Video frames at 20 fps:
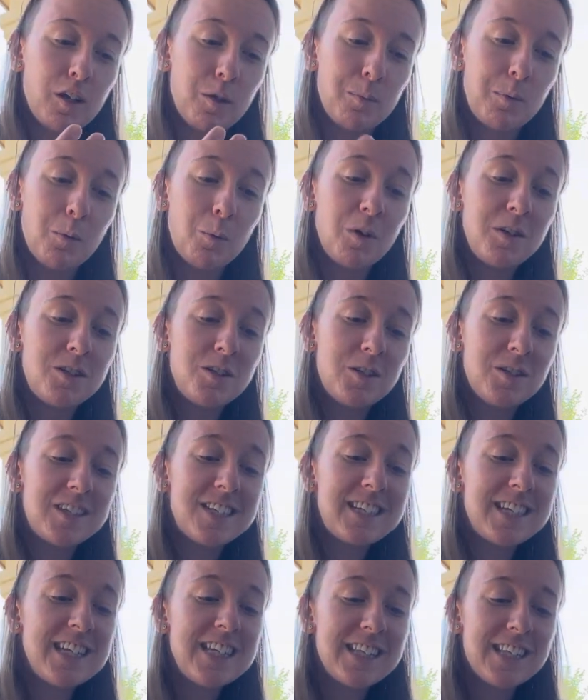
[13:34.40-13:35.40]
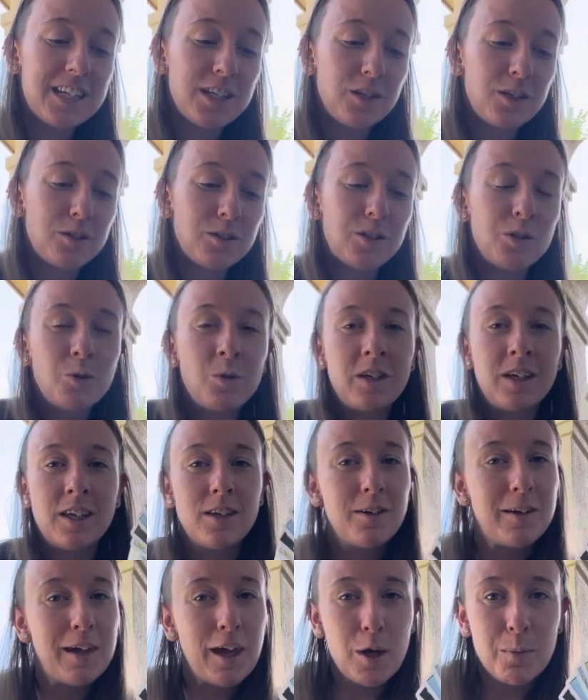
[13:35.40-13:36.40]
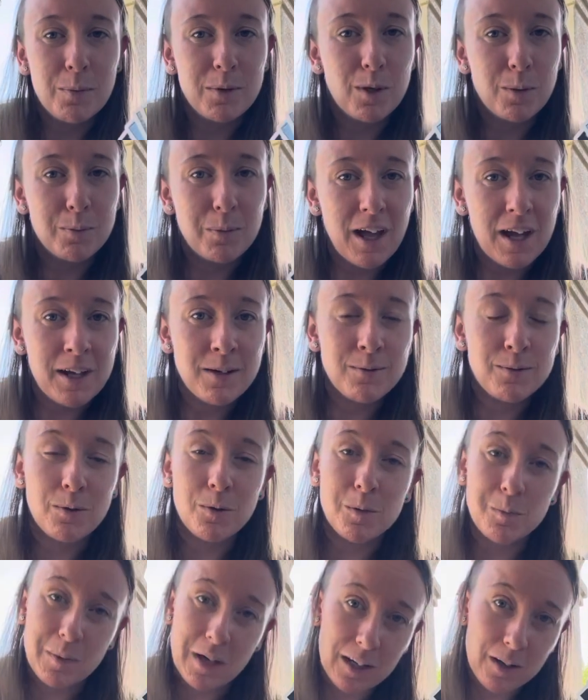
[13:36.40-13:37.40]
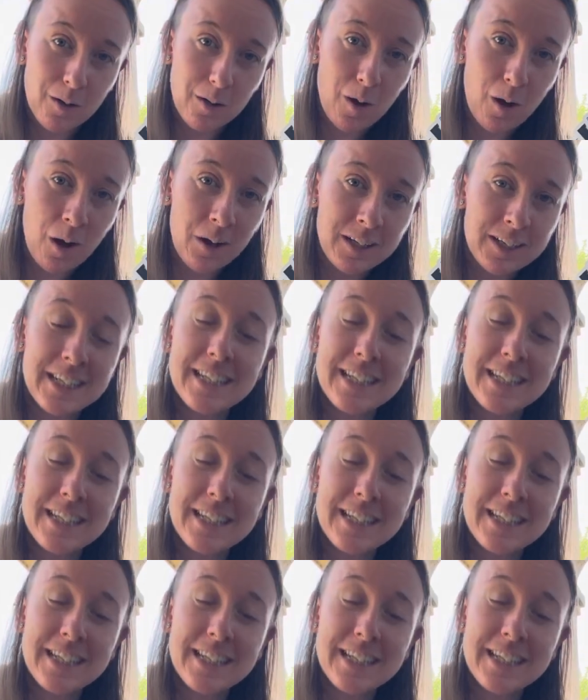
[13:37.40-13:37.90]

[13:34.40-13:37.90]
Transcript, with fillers: But once you see that you're doing it, you can't put the blindfold back on.